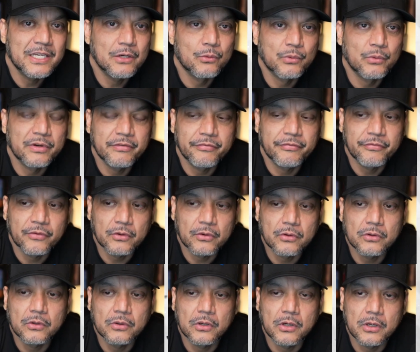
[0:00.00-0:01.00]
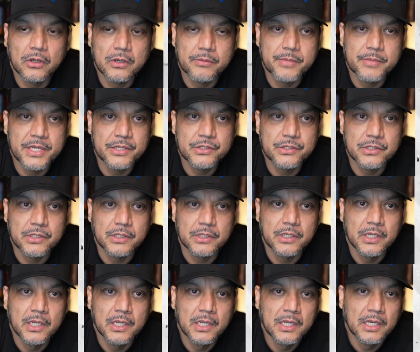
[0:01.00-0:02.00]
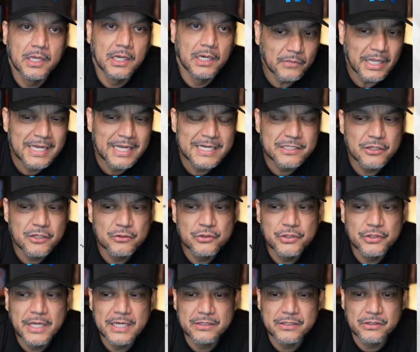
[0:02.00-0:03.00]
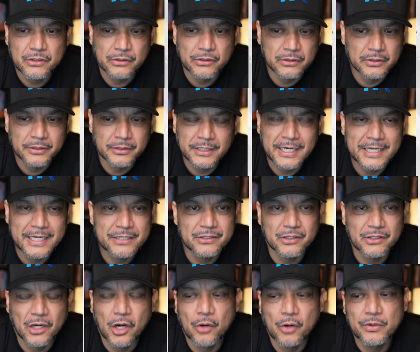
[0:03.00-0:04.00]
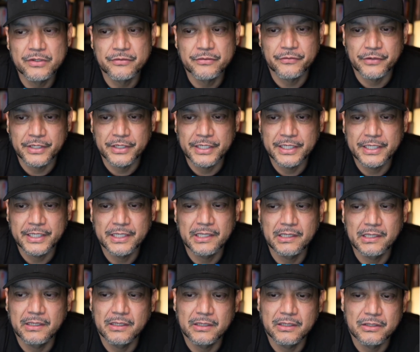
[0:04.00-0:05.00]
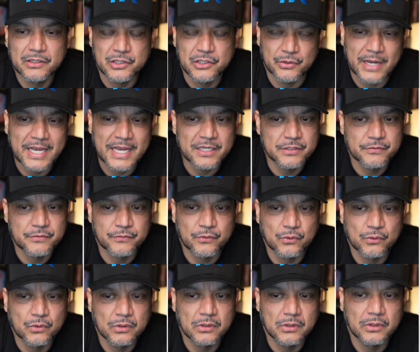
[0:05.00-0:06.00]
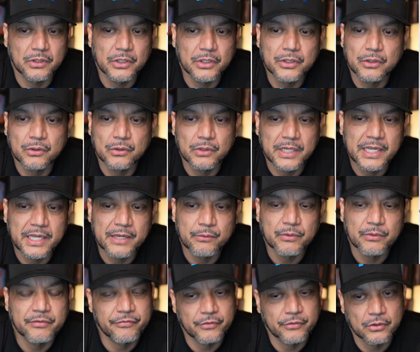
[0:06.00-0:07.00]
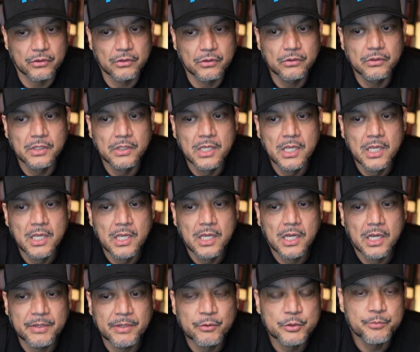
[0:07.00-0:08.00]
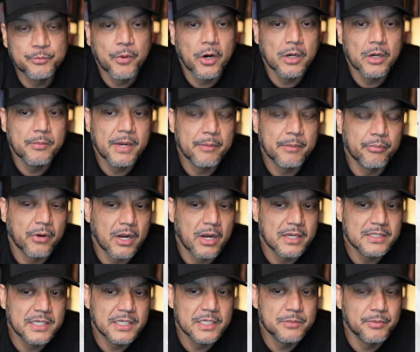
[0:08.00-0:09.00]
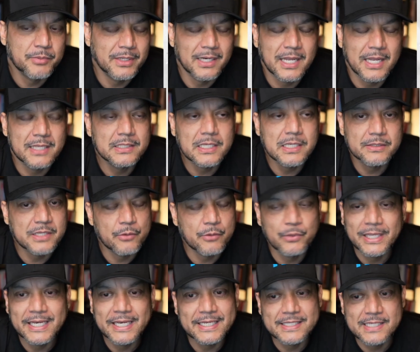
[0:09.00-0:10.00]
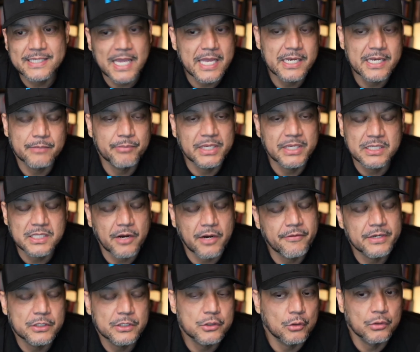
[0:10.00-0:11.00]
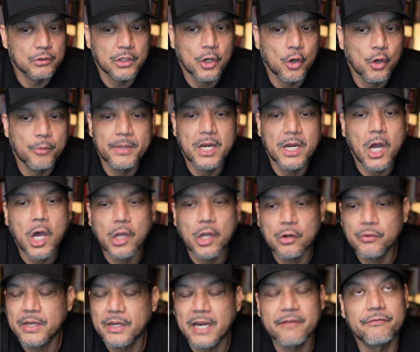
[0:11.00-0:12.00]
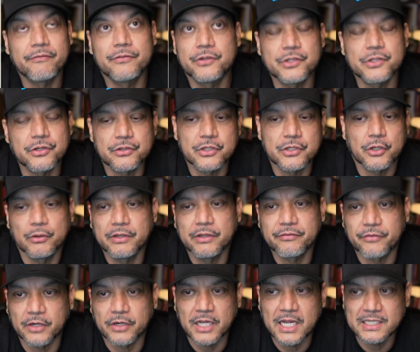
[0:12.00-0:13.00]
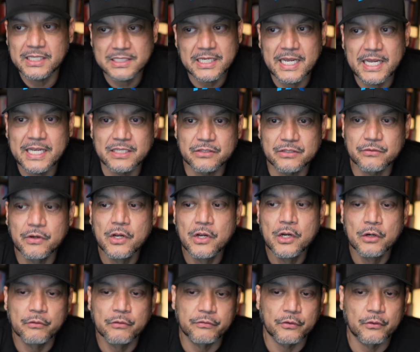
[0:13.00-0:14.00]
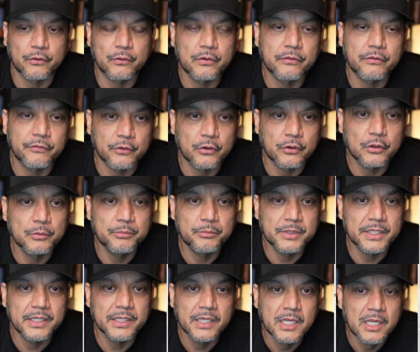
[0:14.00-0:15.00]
referral automation. And I told you guys earlier that I used to always forget to ask for, a referral. It was part of my process, but a lot of times I would get excited because I already sold the home and auto and I just totally forgot to ask for a referral. But